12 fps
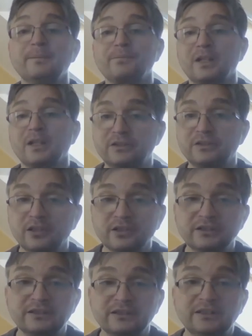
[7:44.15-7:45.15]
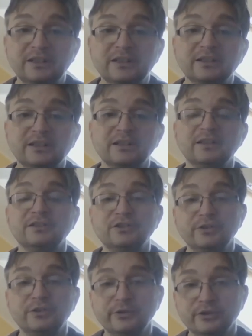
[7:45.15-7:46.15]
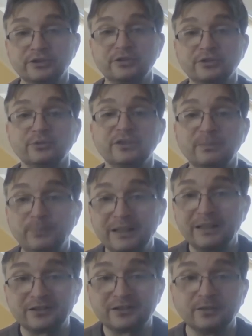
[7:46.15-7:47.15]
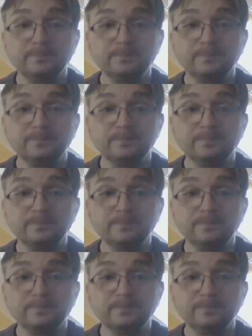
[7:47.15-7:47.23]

and the coloring here is used to depict